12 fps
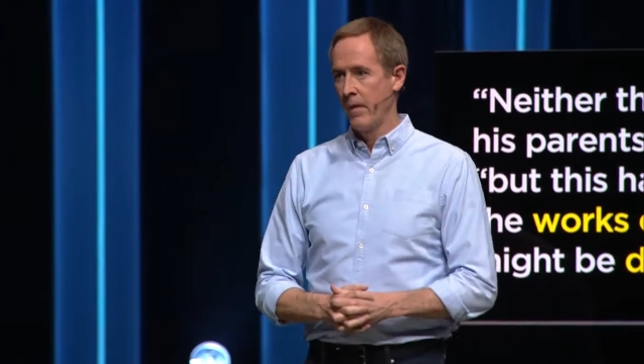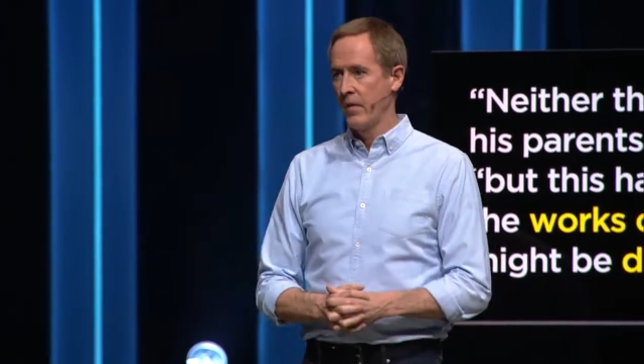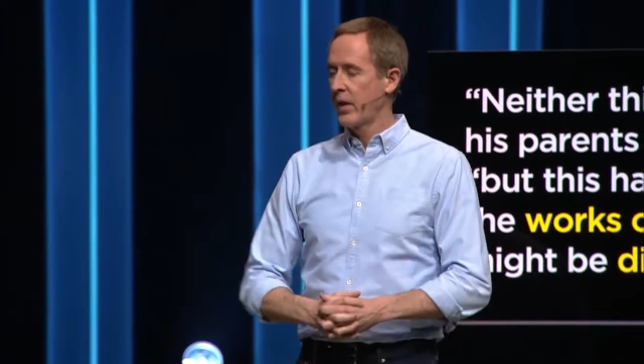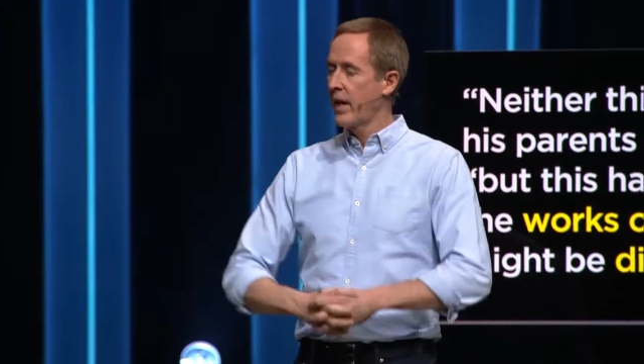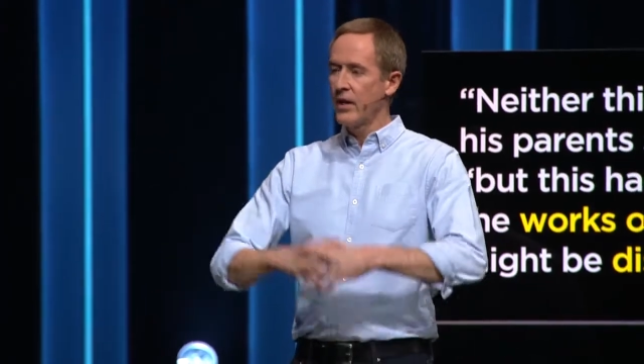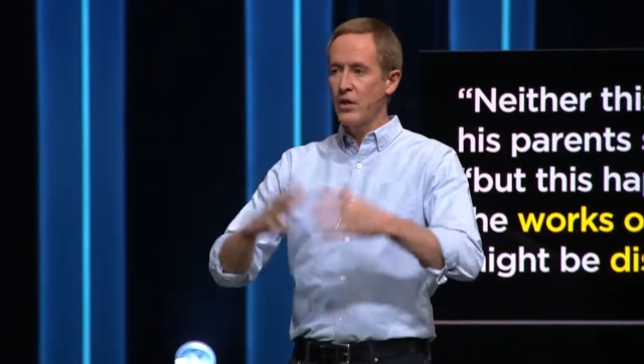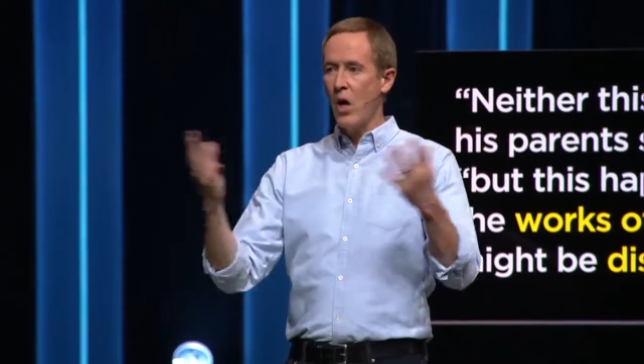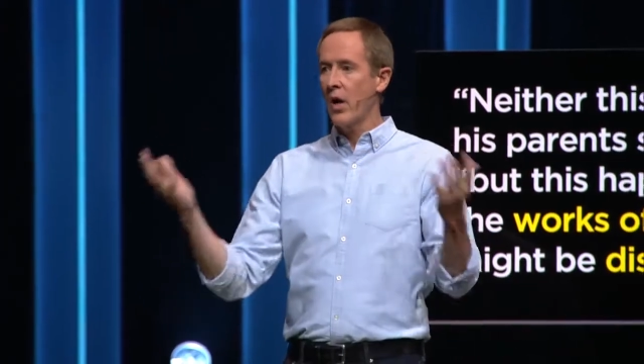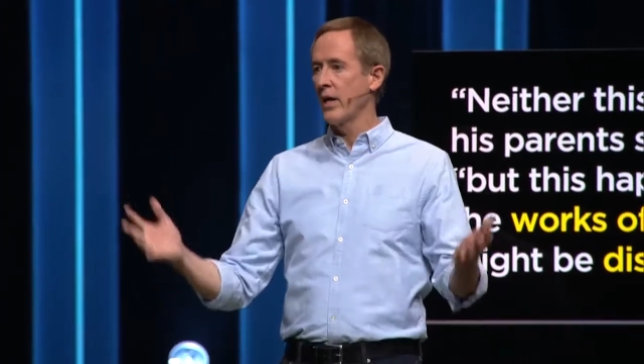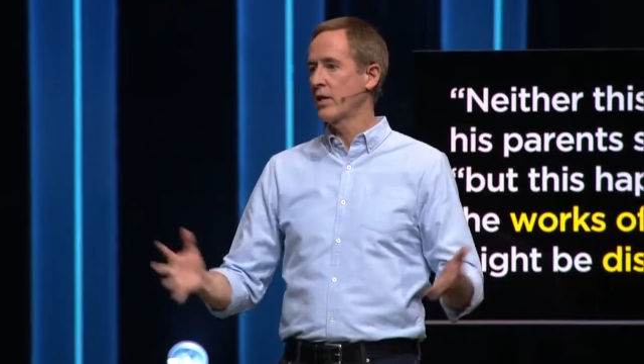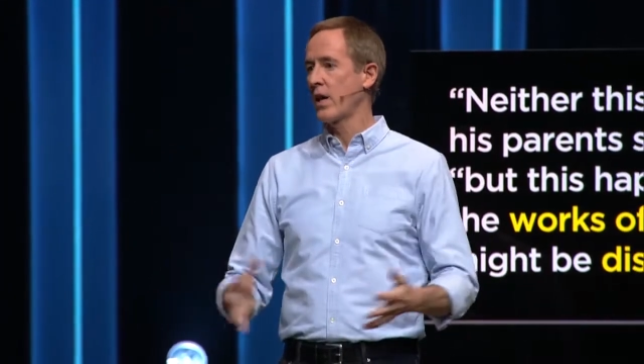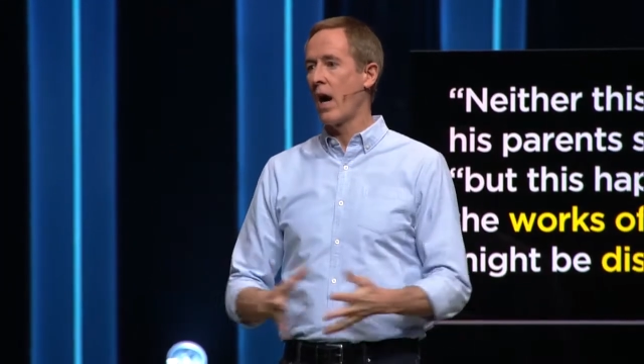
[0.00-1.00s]
Their kids all
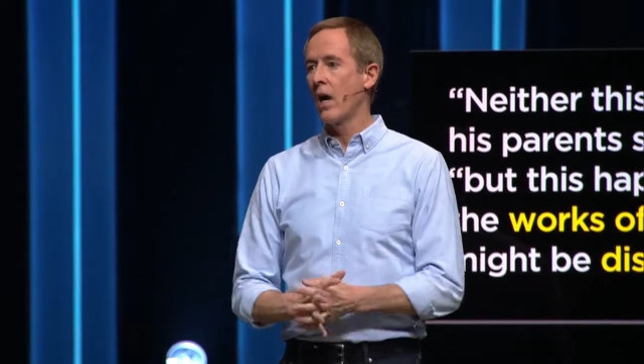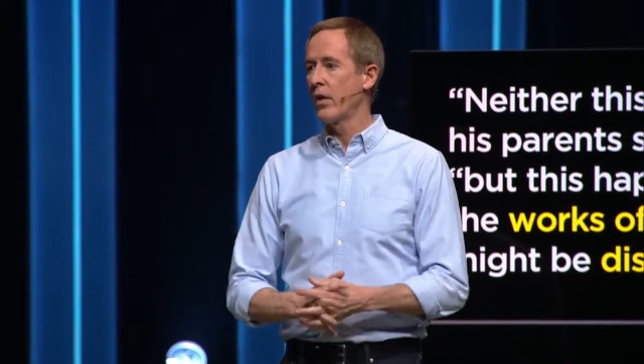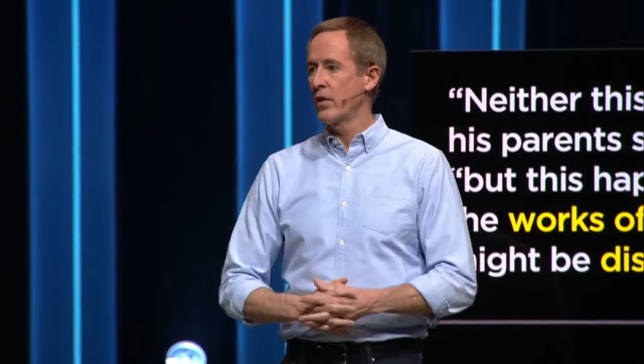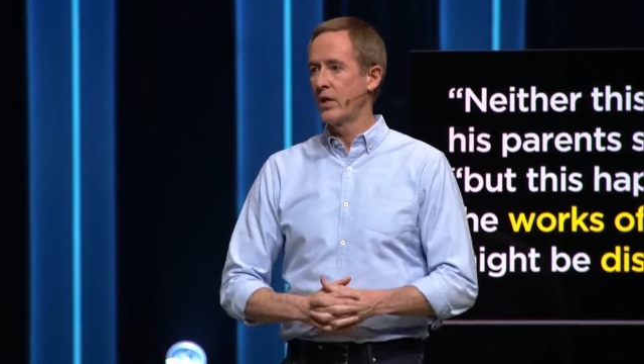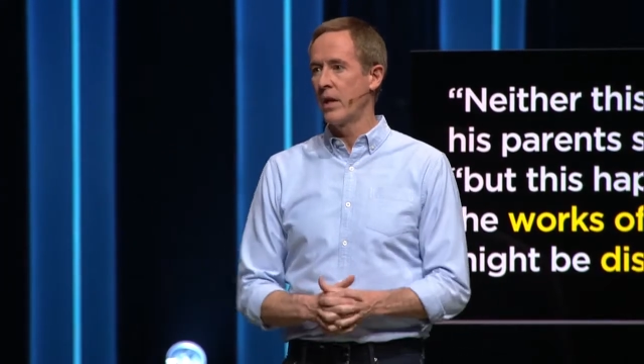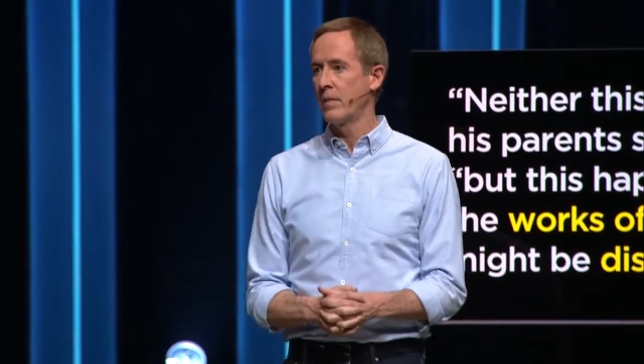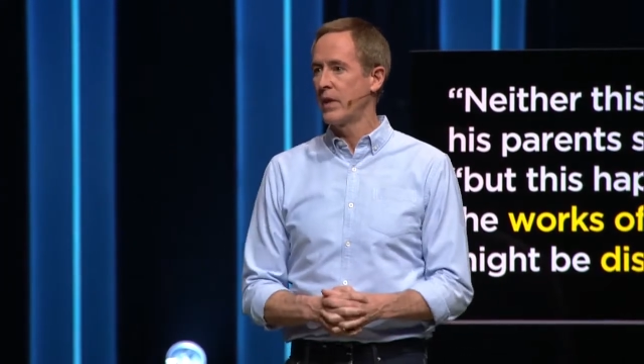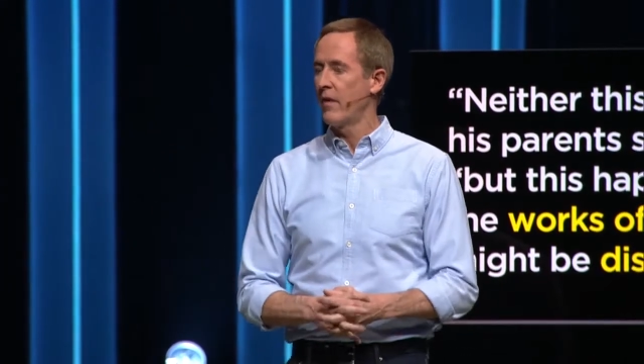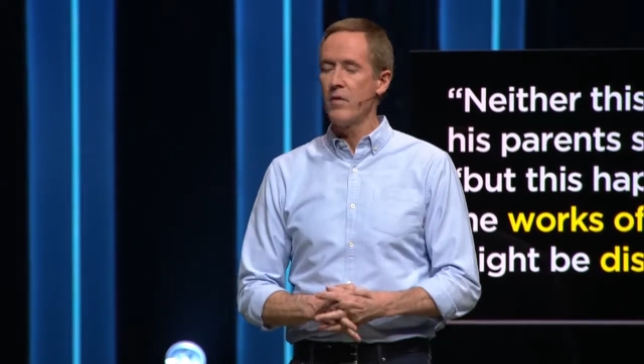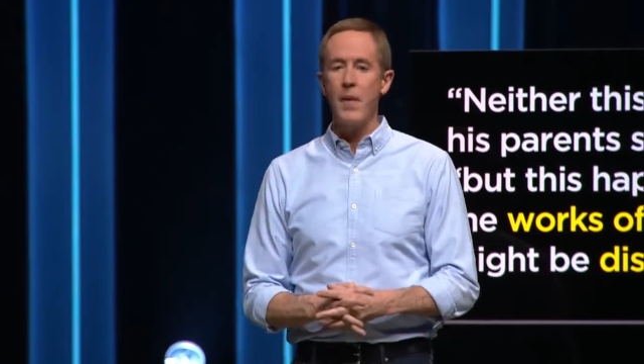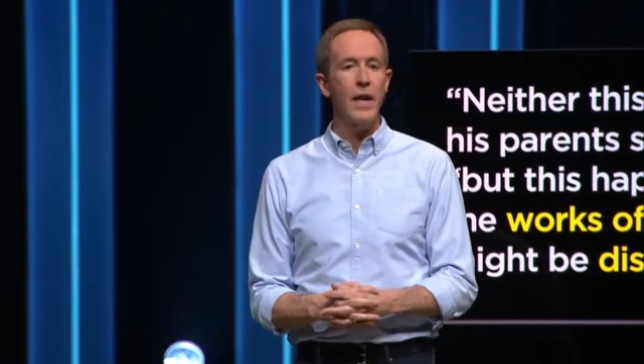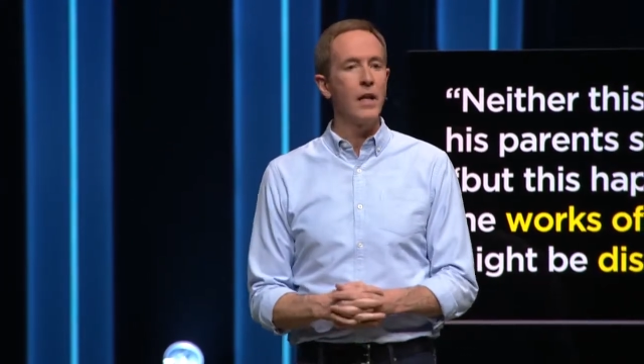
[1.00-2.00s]
get scholarships and
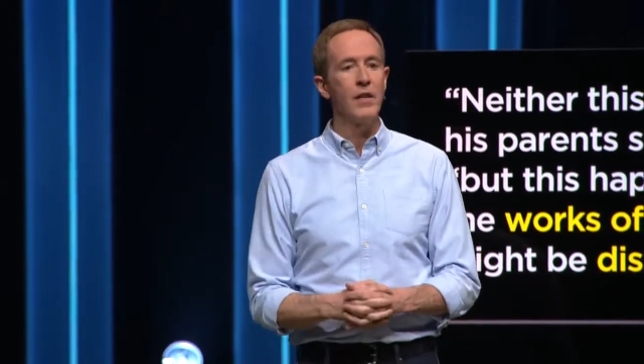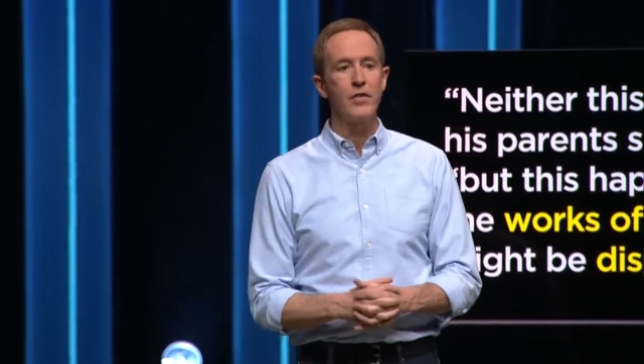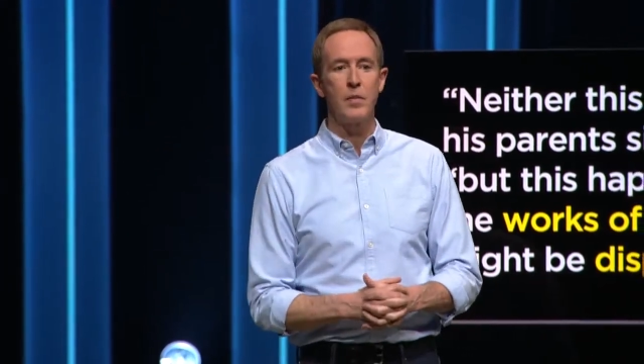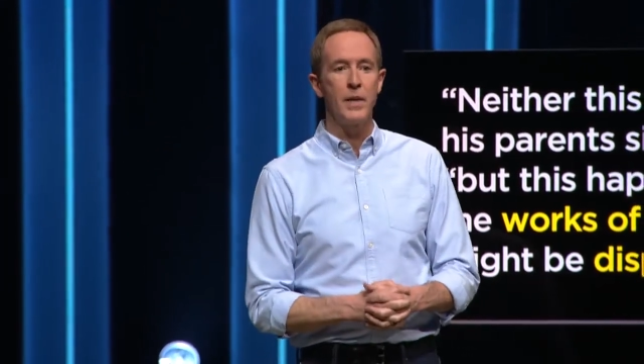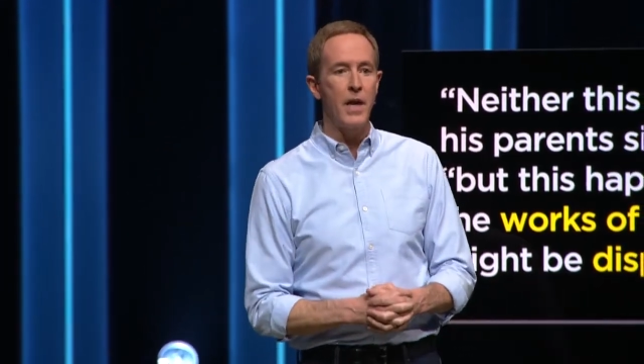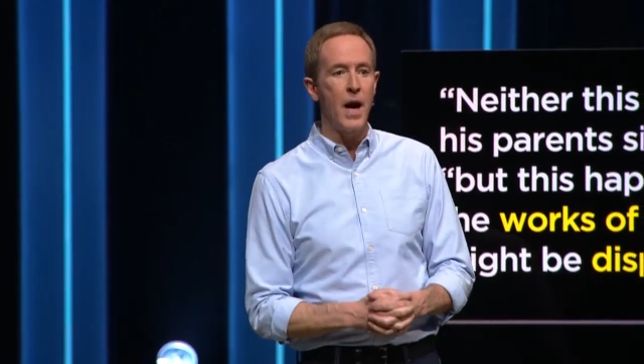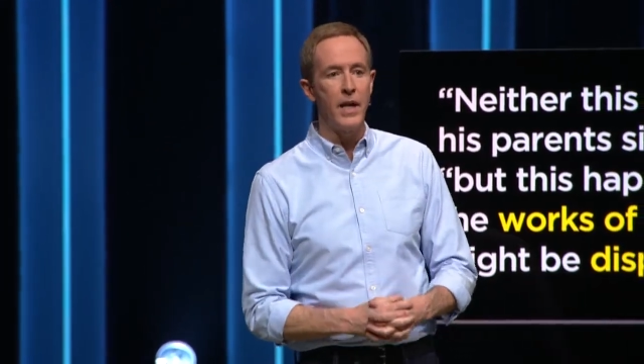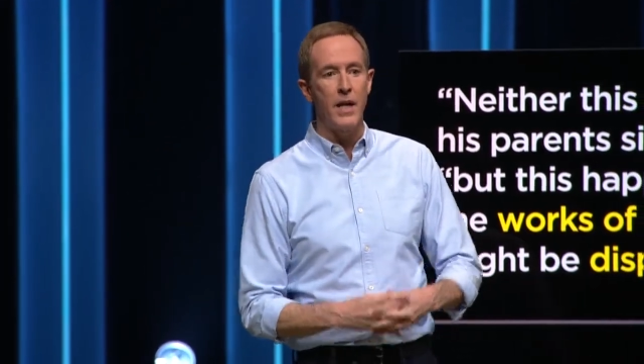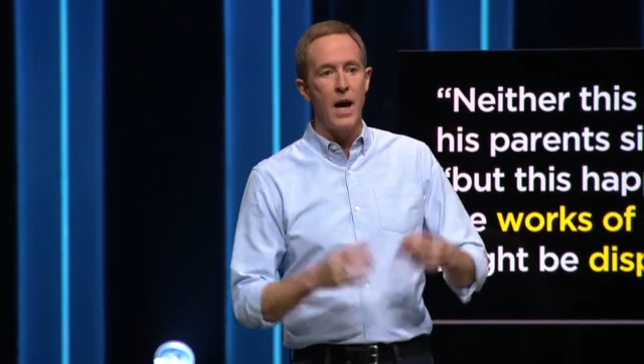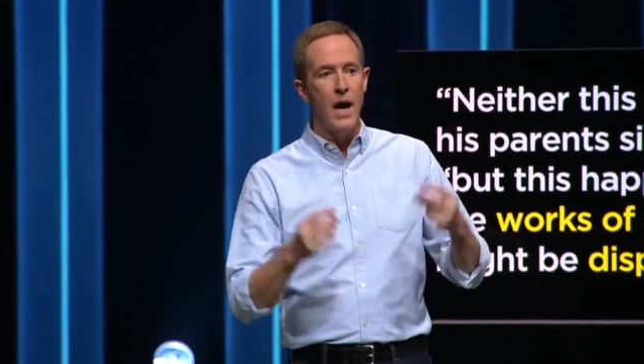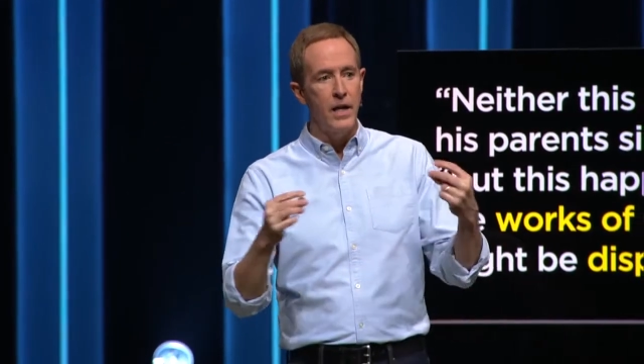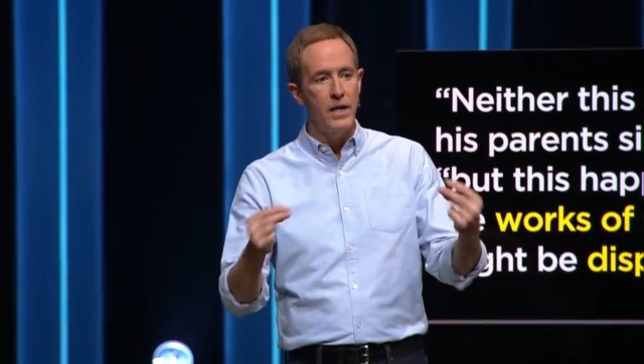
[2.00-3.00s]
everybody lives to be
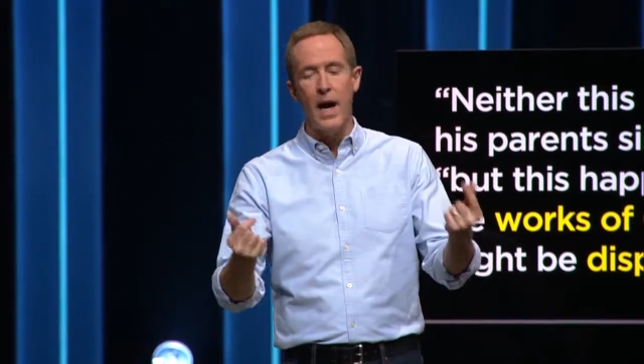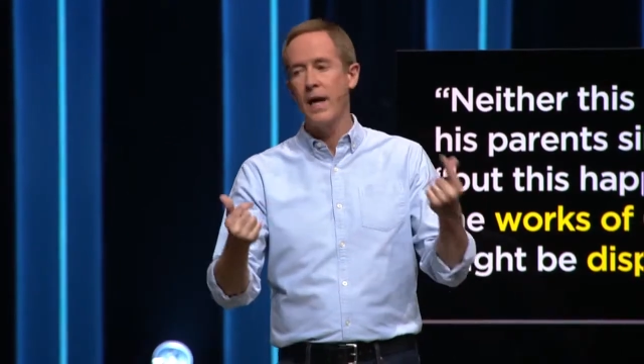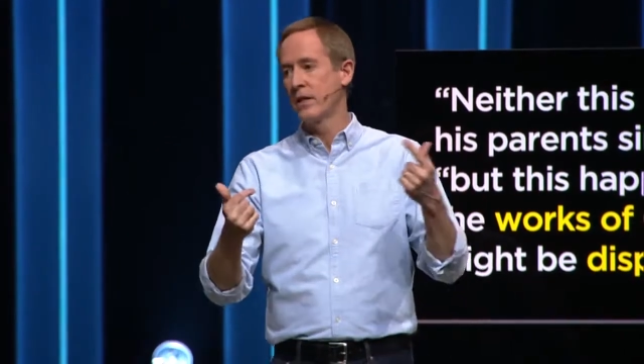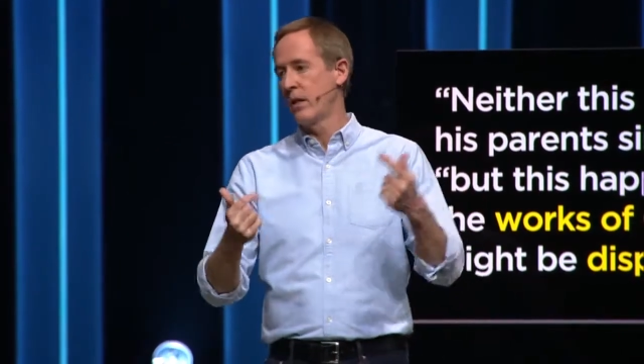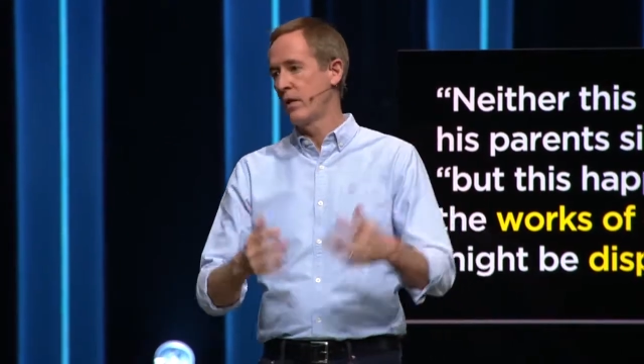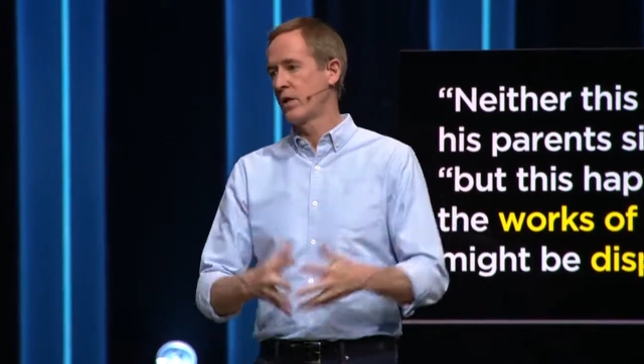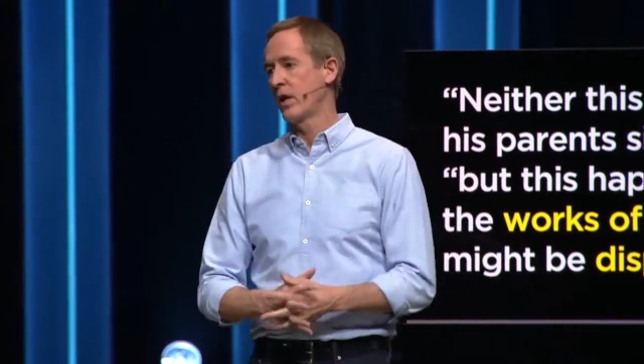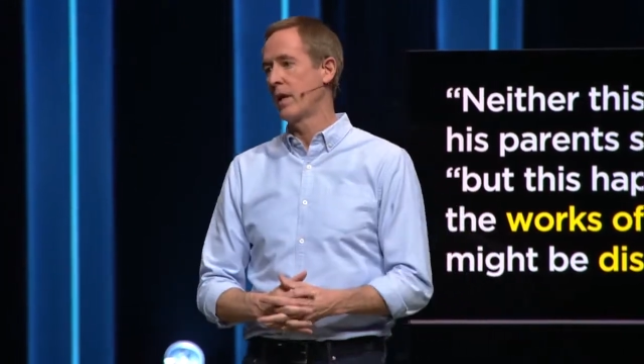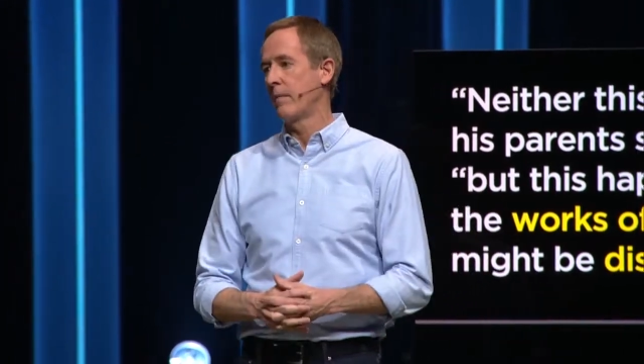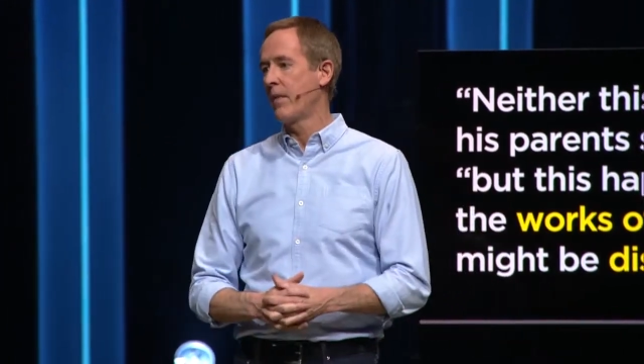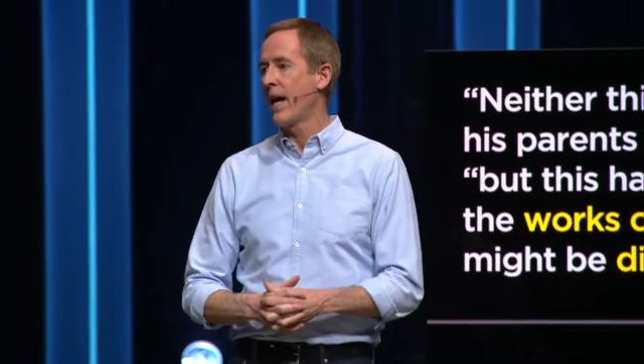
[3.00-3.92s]
99 and dies in their sleep.